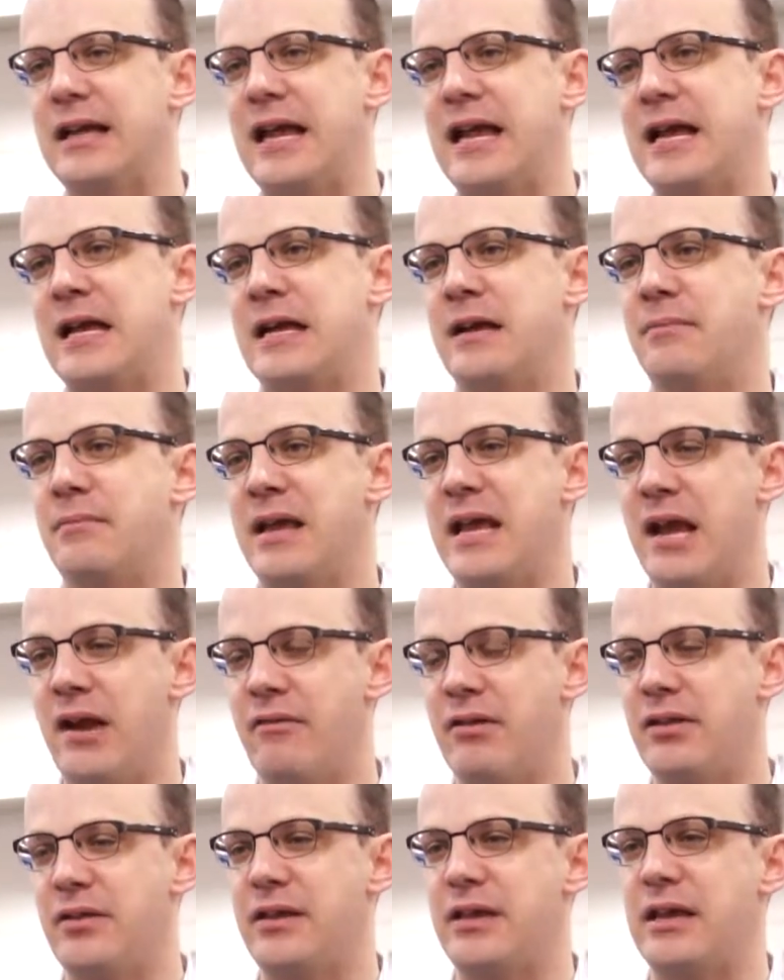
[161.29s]
I'm here
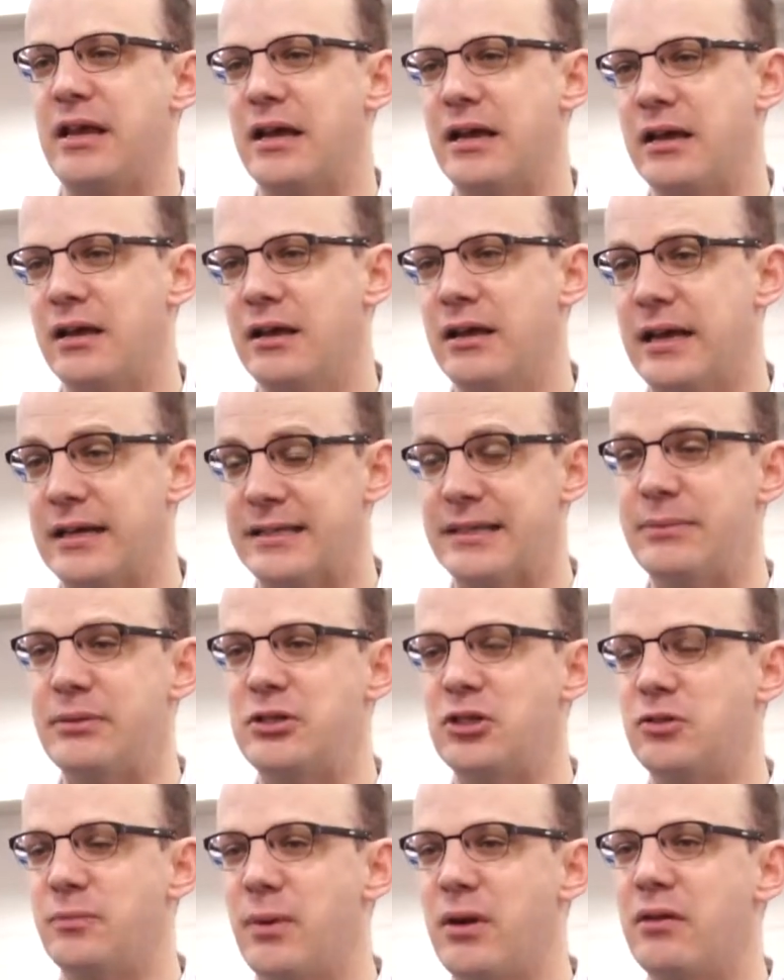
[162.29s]
at the
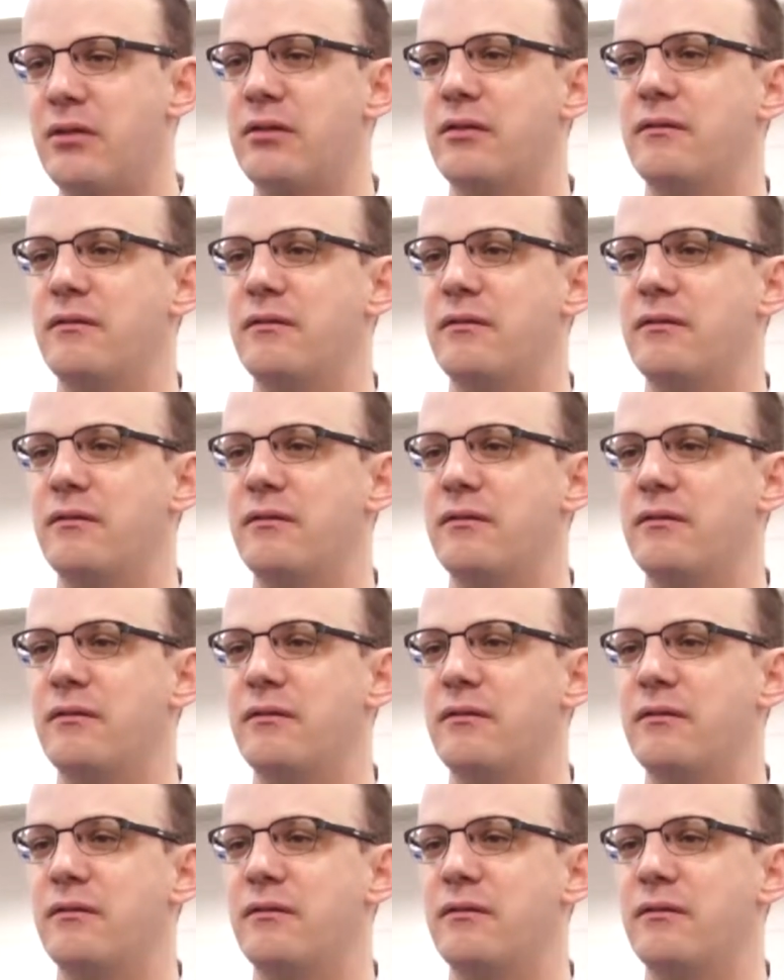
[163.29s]
exhibitors booth